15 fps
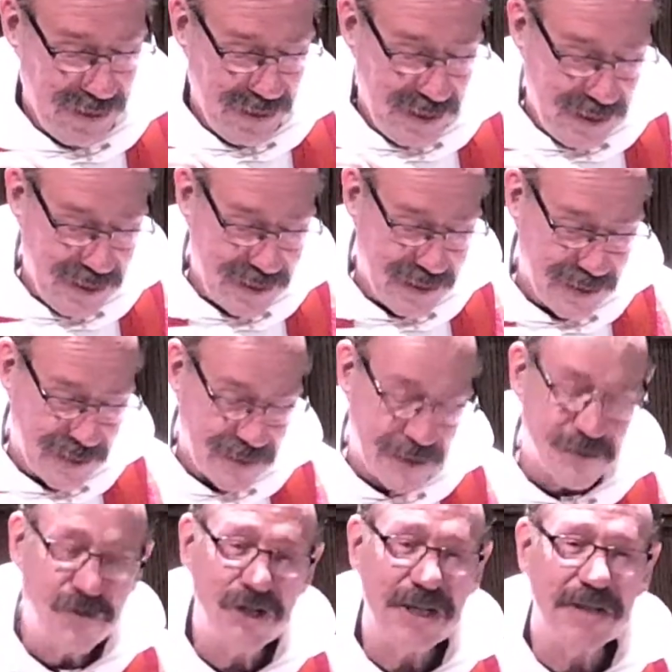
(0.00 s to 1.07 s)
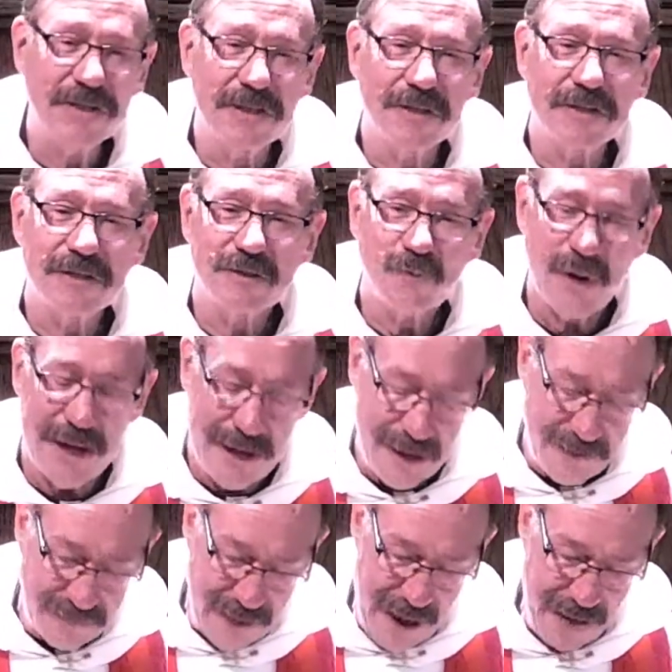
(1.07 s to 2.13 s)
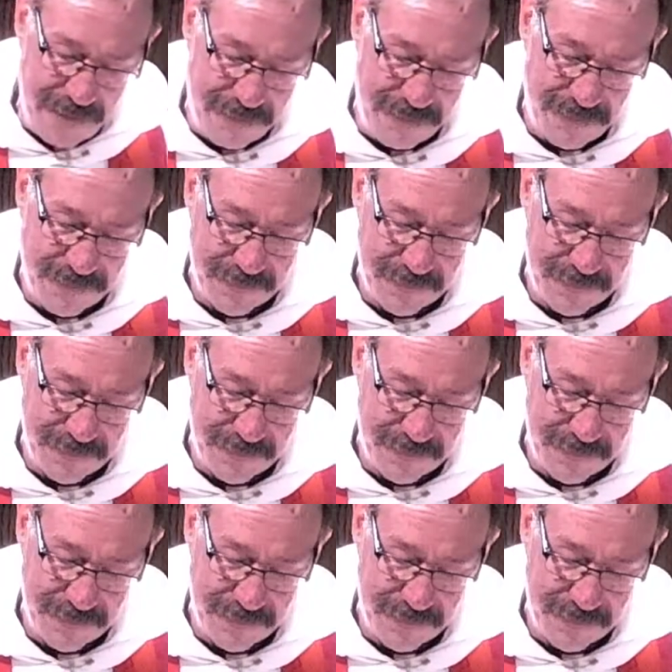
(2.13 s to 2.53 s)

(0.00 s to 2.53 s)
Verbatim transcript: in the Jesus way of life.